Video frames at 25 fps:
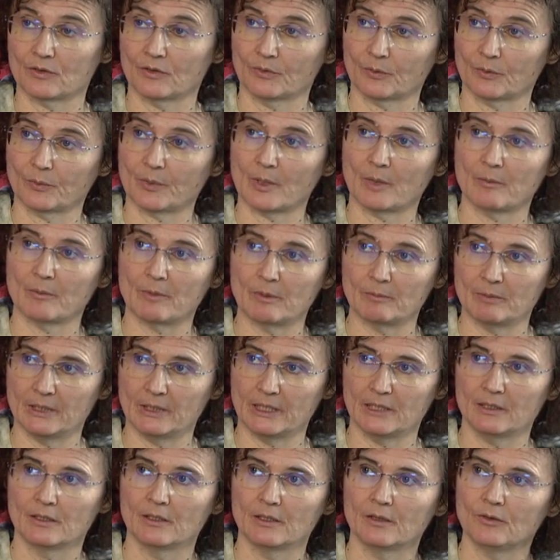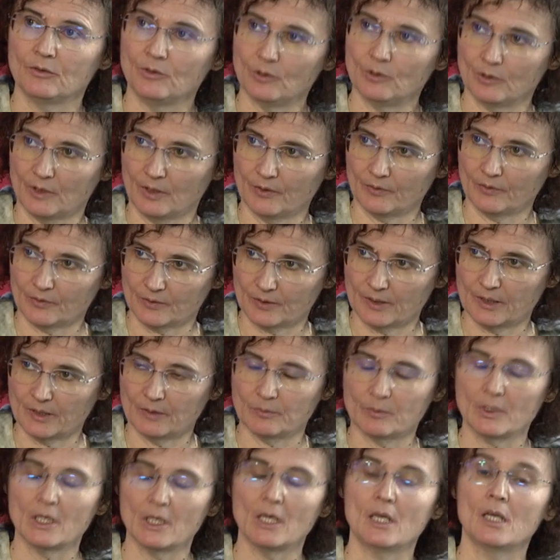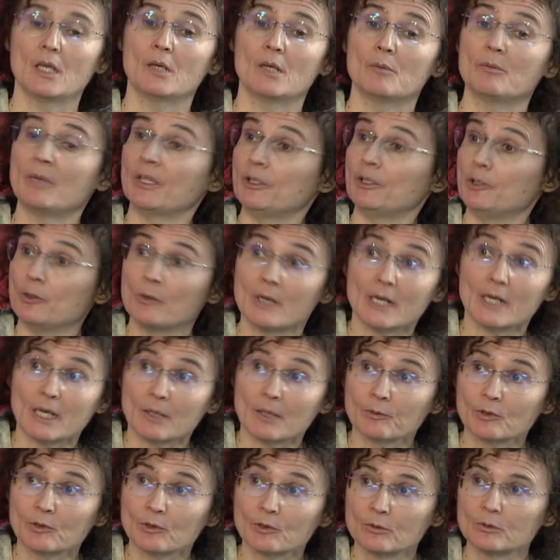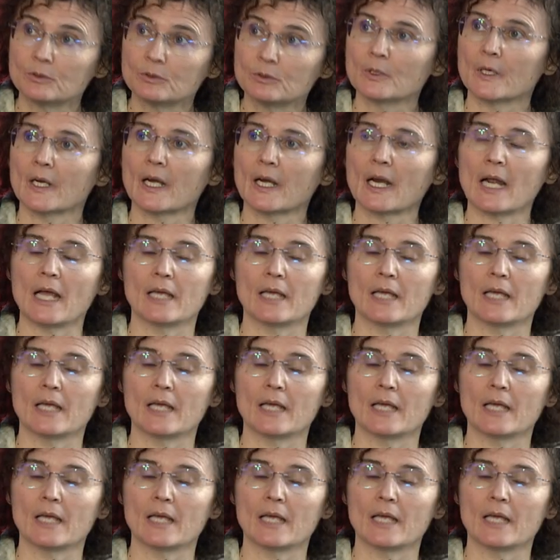very widespread renormalization, because those are the ones